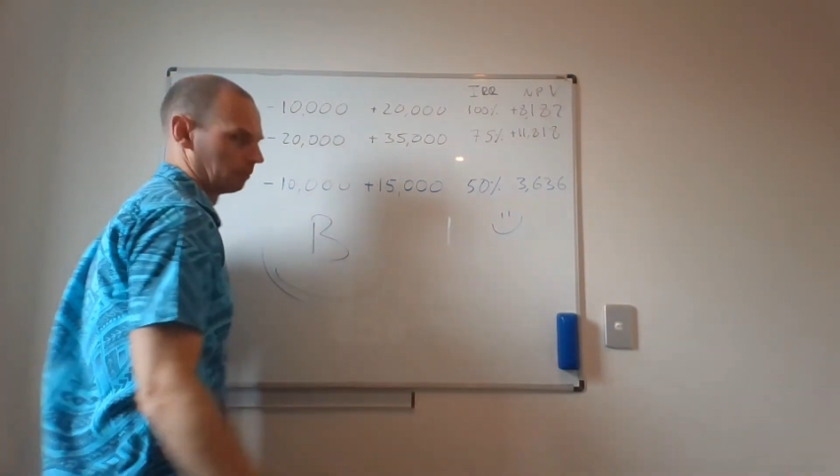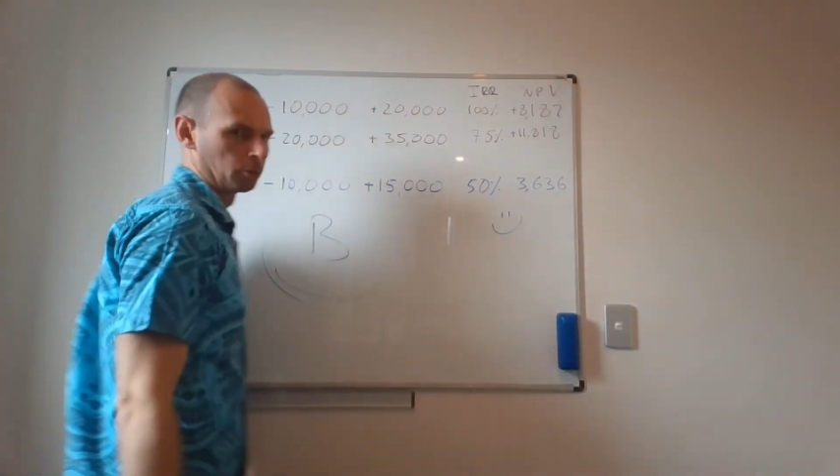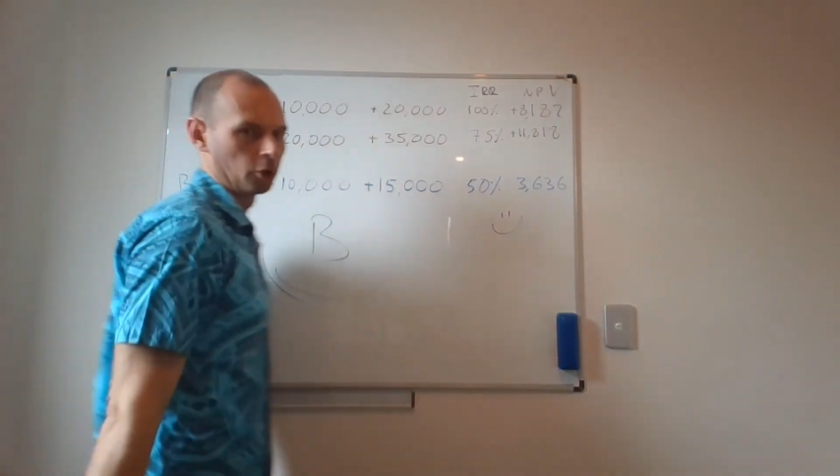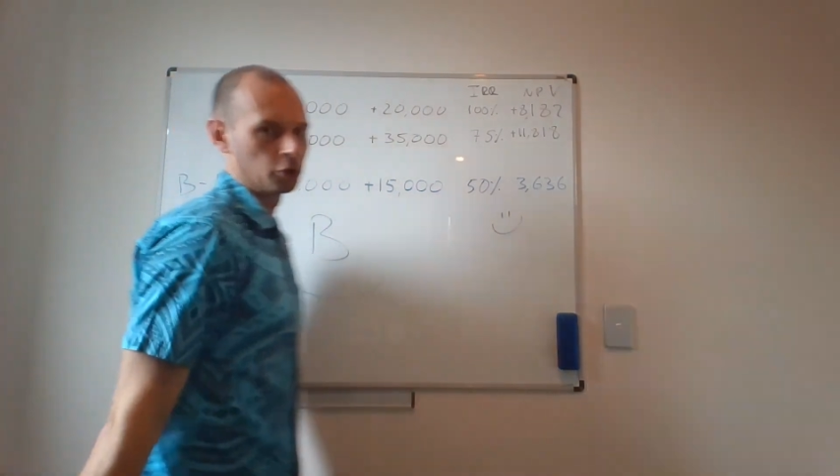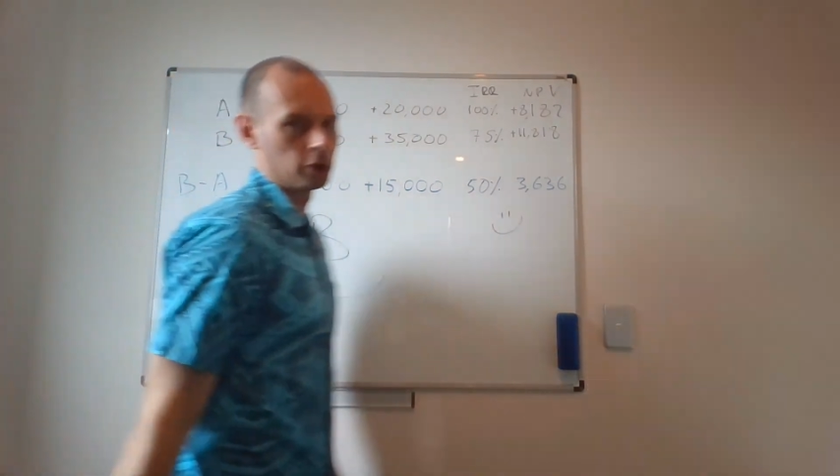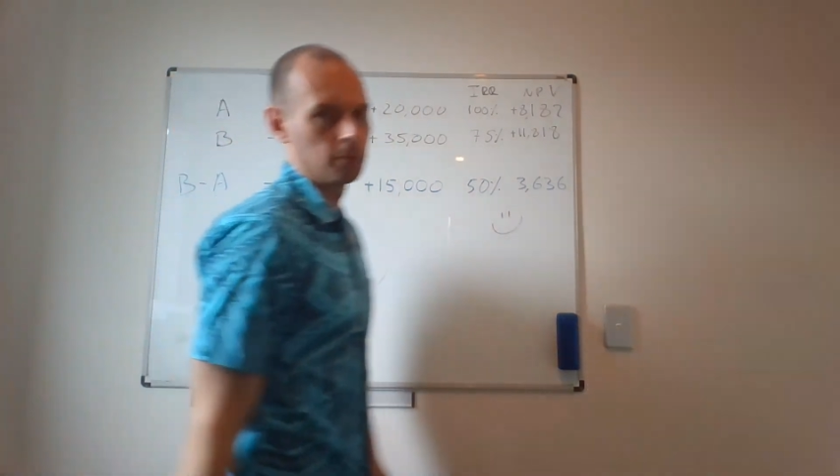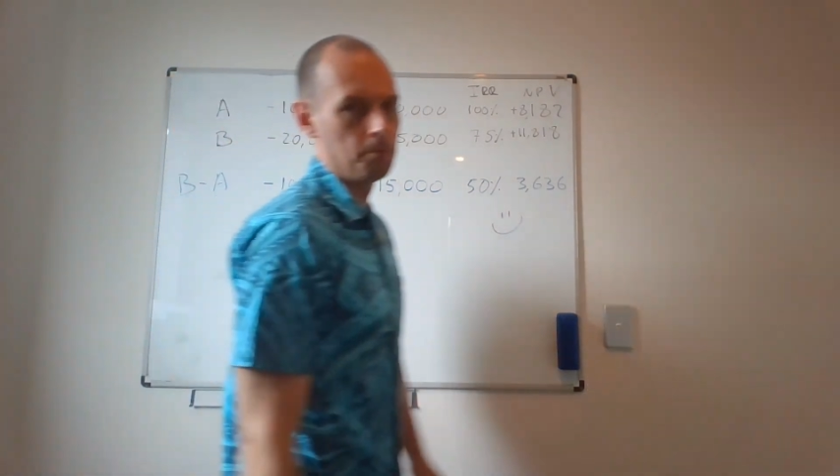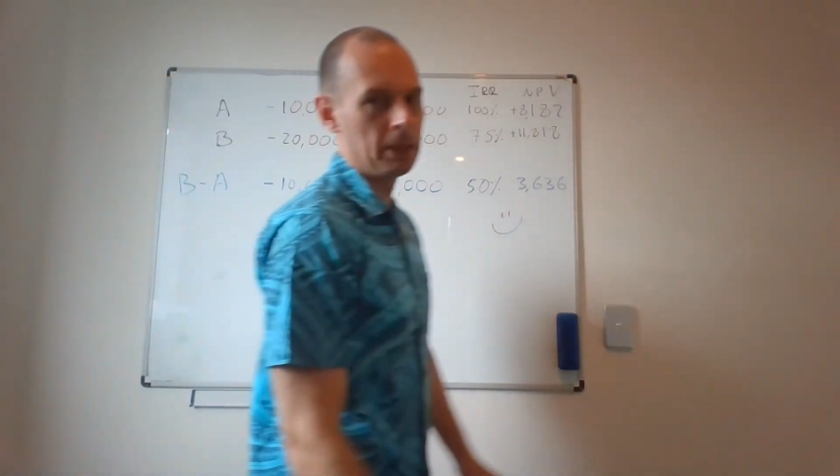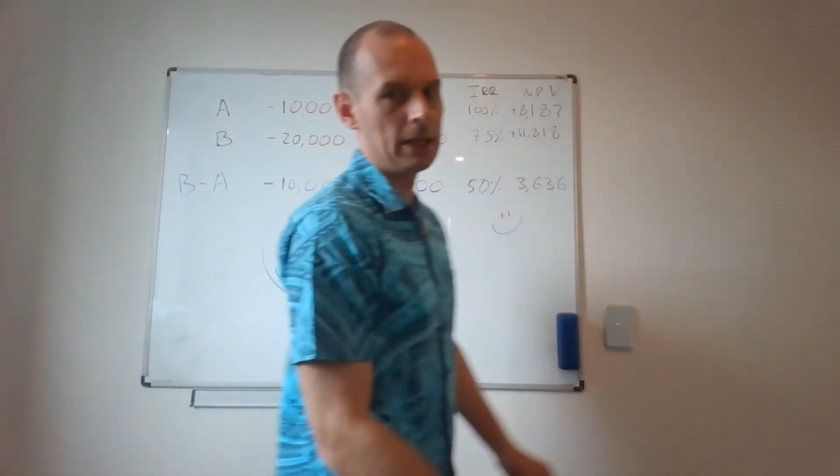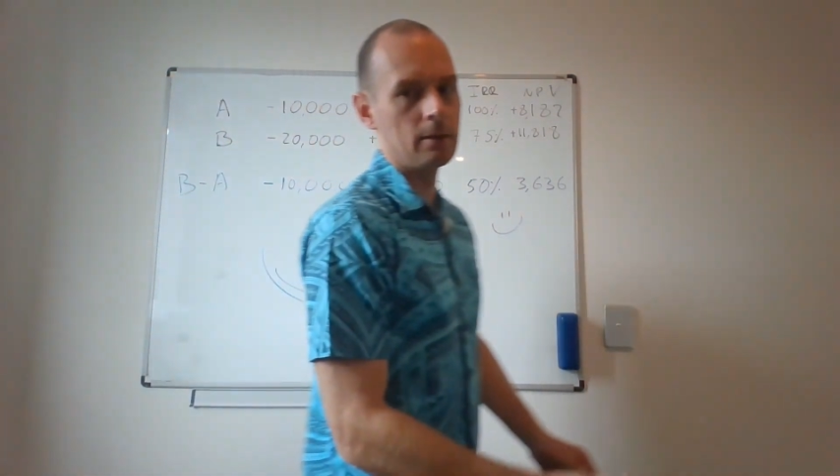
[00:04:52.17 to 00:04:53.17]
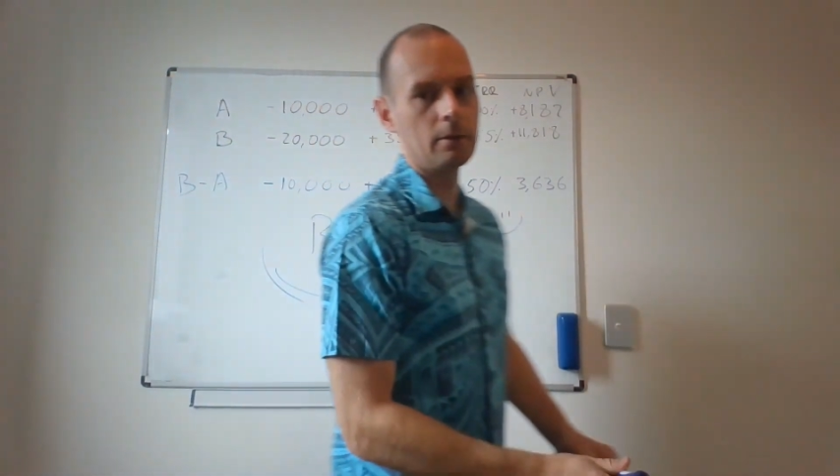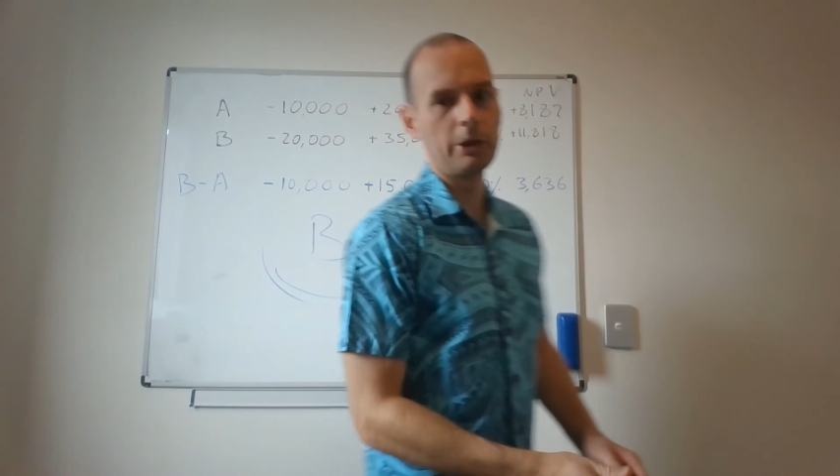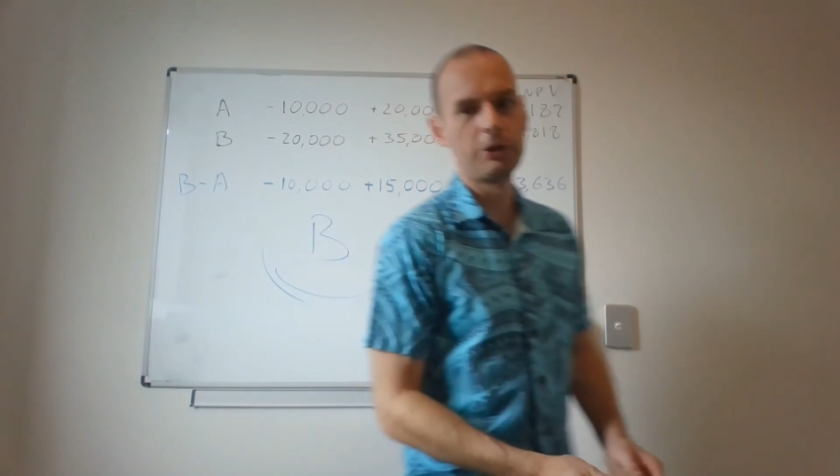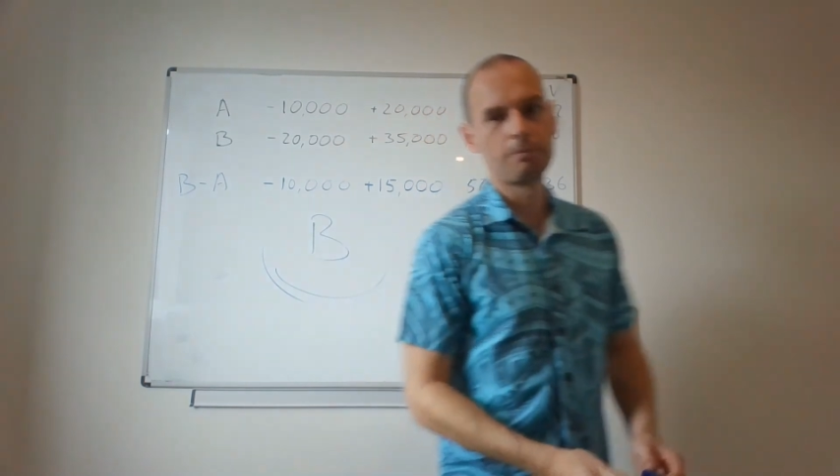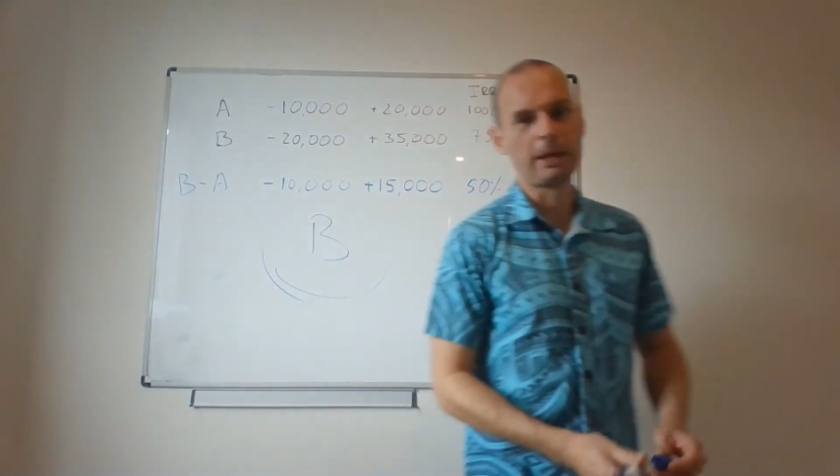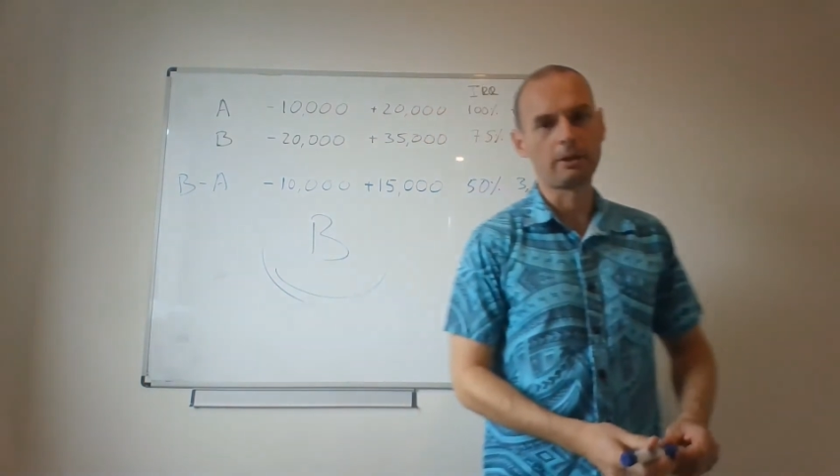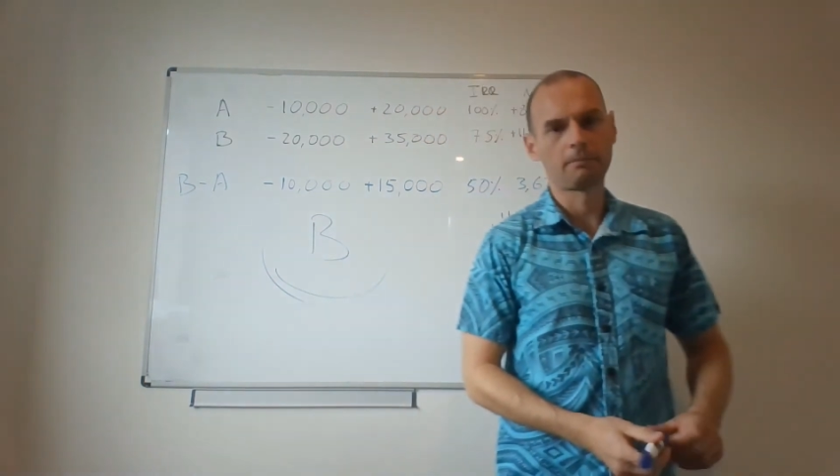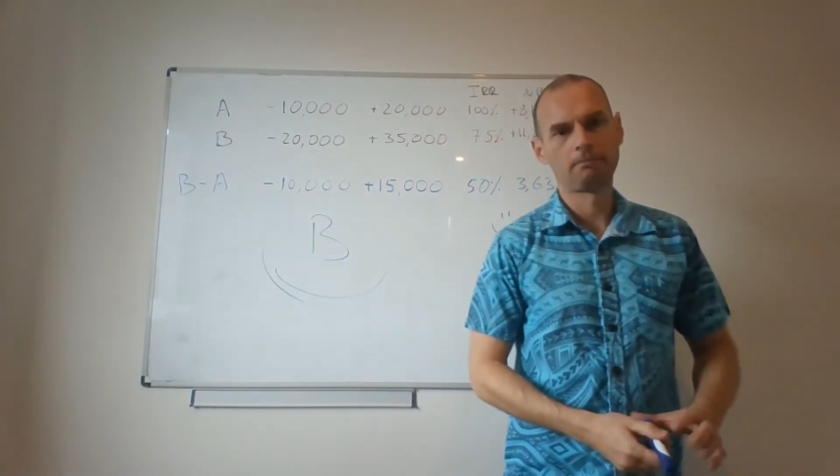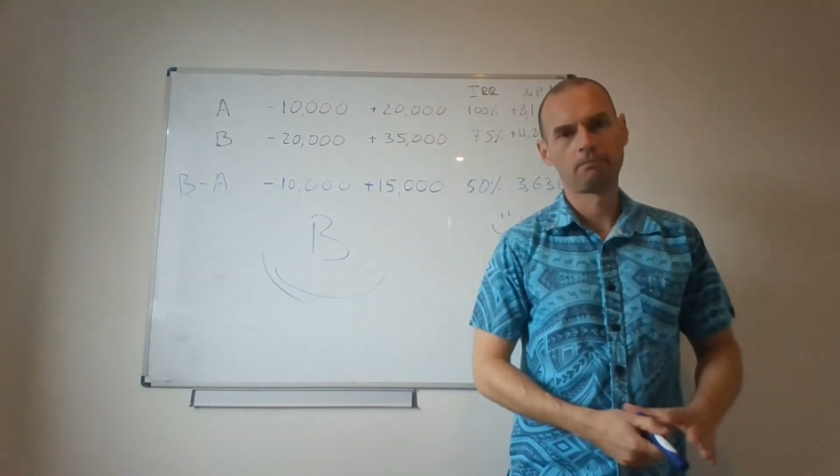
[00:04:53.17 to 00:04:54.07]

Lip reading: project B is better.